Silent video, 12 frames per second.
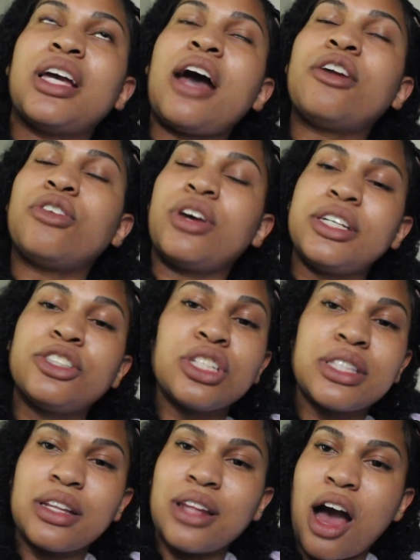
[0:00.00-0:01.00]
I don't know, it's
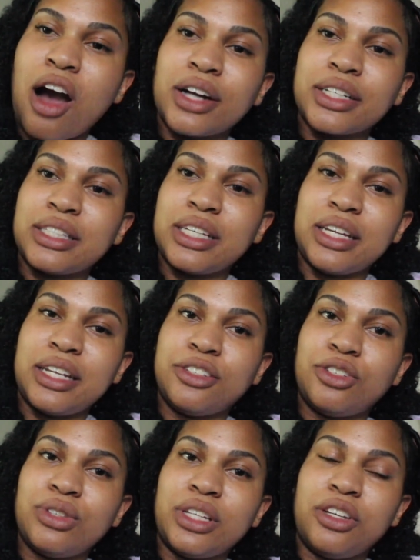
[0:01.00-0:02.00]
just a lot harder to get
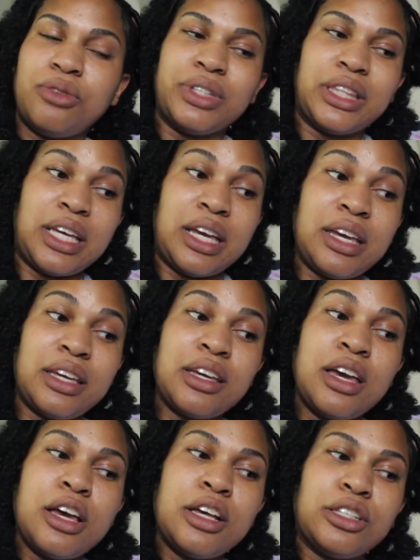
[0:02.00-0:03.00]
into than you would think.
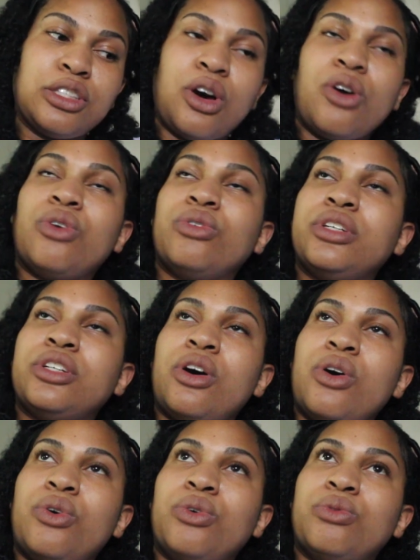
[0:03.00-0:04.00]
So, you
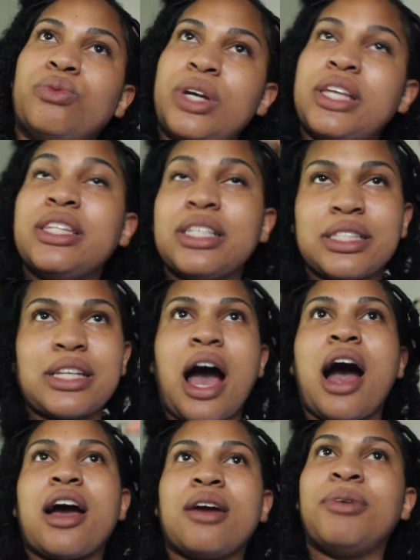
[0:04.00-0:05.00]
know, in this
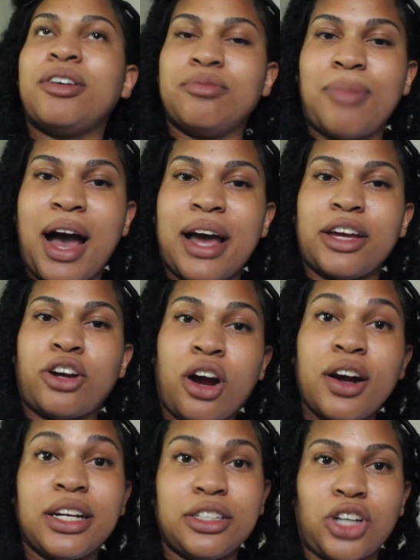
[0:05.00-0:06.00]
time of my
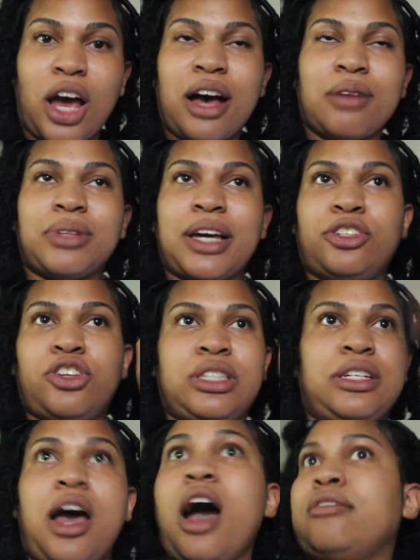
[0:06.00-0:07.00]
current job, like
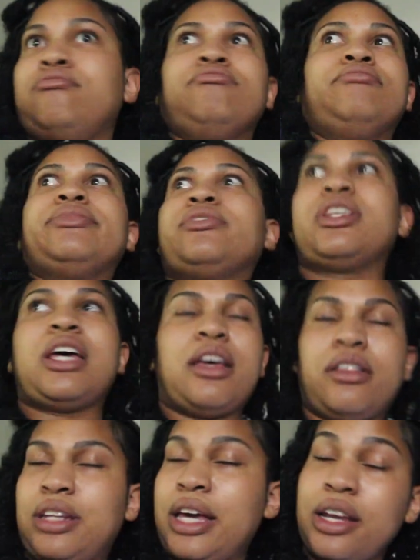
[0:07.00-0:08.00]
just not
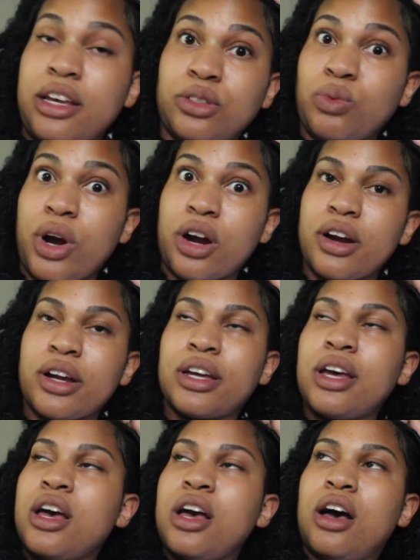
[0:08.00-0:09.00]
letting us work
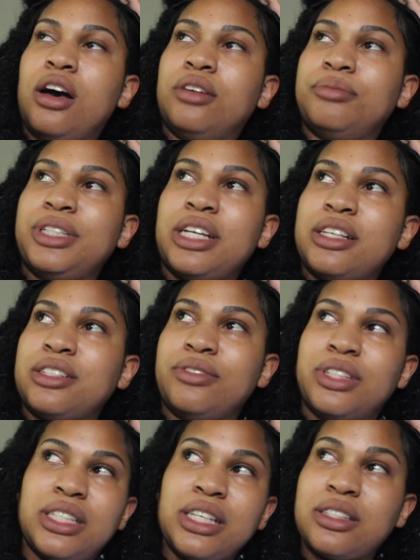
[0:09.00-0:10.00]
um, because
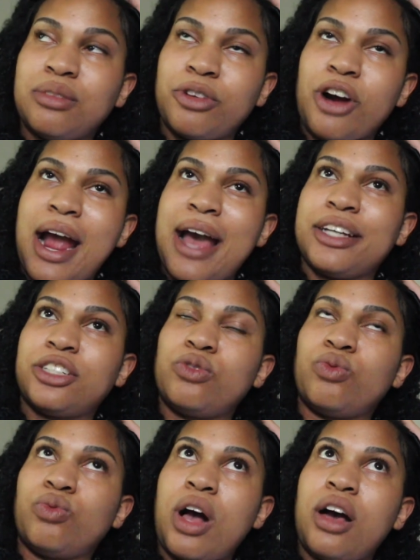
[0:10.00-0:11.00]
of the system crash,
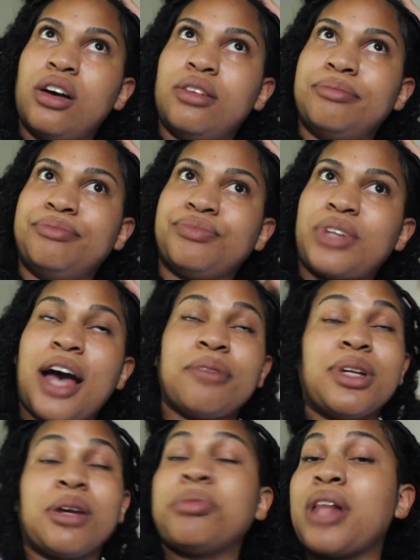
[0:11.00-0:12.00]
um, I've
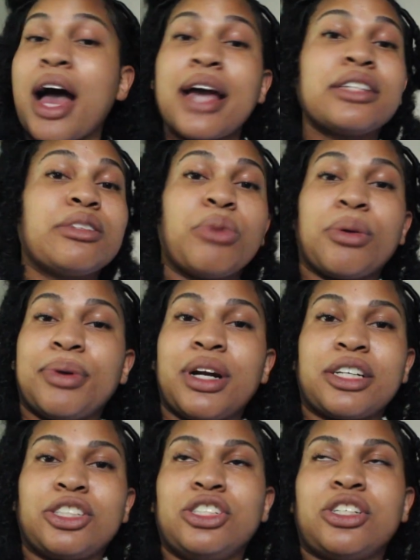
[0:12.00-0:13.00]
been applying to more
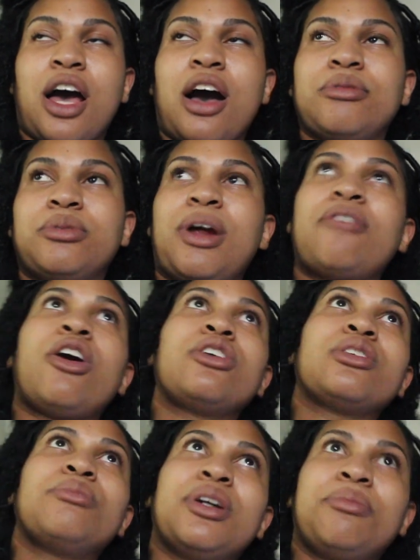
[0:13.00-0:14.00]
production jobs, but I've
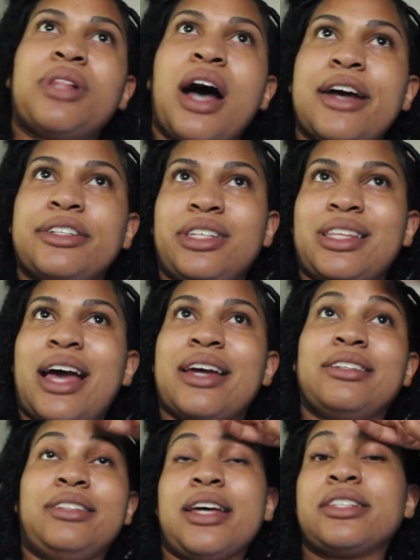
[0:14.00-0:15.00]
also been applying to
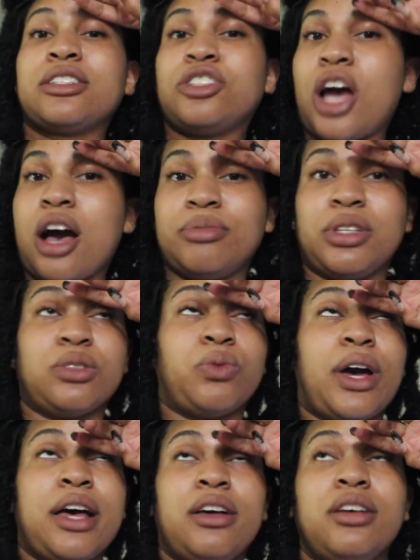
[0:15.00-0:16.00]
like desk jobs as
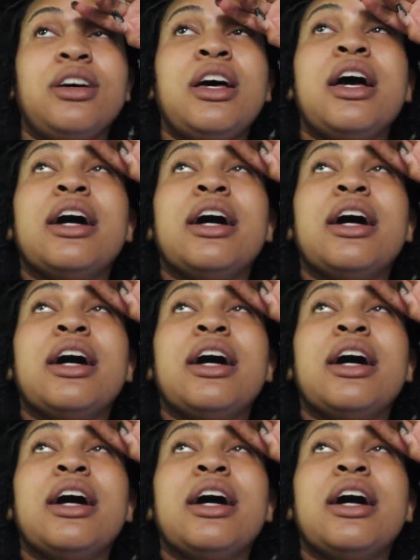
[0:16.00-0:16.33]
well.